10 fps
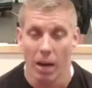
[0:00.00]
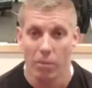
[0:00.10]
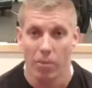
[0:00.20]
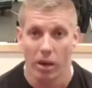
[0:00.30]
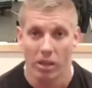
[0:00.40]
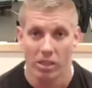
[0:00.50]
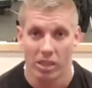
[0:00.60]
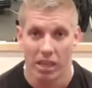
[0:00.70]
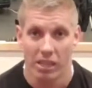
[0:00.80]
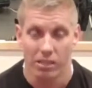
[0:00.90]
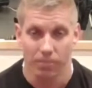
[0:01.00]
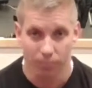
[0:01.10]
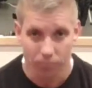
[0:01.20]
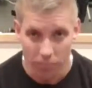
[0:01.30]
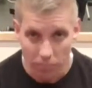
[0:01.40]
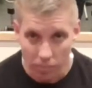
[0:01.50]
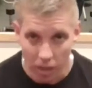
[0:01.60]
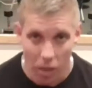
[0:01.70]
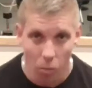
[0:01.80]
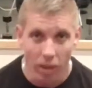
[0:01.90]
upper part of your chest.
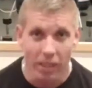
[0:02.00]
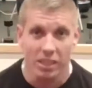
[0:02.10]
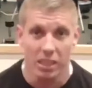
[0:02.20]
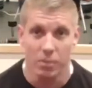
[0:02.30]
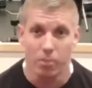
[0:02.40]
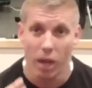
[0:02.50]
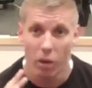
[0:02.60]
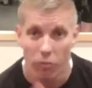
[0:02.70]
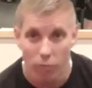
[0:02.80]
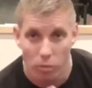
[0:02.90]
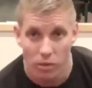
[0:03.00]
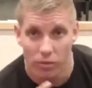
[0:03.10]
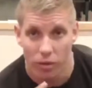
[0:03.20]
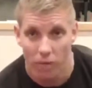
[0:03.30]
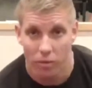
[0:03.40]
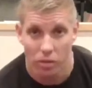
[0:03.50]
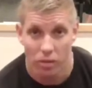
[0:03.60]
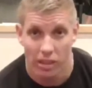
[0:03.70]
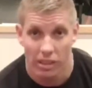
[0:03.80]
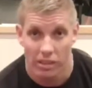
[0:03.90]
I want it just below 45
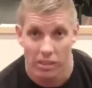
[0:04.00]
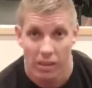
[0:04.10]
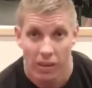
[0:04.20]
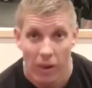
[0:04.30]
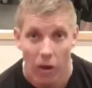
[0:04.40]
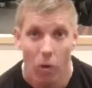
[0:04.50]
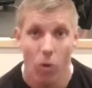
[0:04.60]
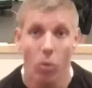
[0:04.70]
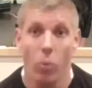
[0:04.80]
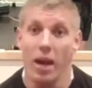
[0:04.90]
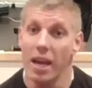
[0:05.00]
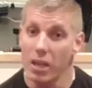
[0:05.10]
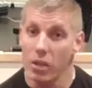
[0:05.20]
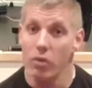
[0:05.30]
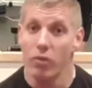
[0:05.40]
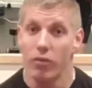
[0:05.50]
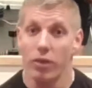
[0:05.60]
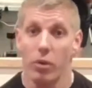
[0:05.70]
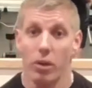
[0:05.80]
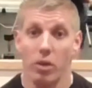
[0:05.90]
degrees, or where you
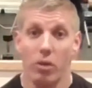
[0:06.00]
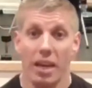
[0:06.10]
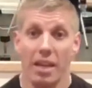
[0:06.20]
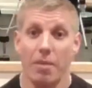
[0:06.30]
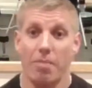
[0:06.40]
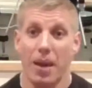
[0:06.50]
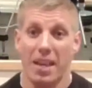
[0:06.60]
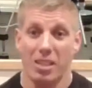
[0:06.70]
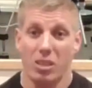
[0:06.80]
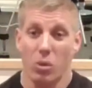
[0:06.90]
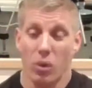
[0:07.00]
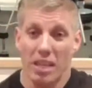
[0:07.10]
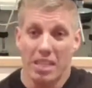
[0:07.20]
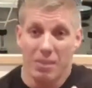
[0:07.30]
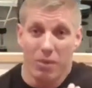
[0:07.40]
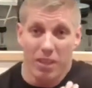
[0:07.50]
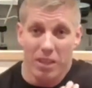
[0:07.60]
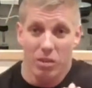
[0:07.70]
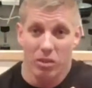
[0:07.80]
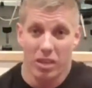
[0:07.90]
feel you're getting the best squeeze
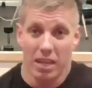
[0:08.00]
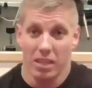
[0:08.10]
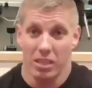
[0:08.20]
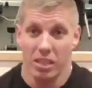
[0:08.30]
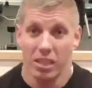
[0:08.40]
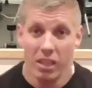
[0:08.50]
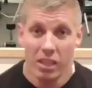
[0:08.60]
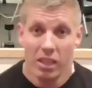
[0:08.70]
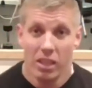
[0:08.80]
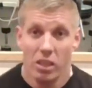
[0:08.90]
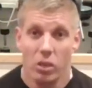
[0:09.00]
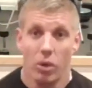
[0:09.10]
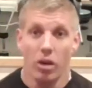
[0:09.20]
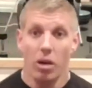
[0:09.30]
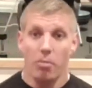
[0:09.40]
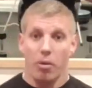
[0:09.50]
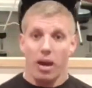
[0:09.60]
within your chest. So when I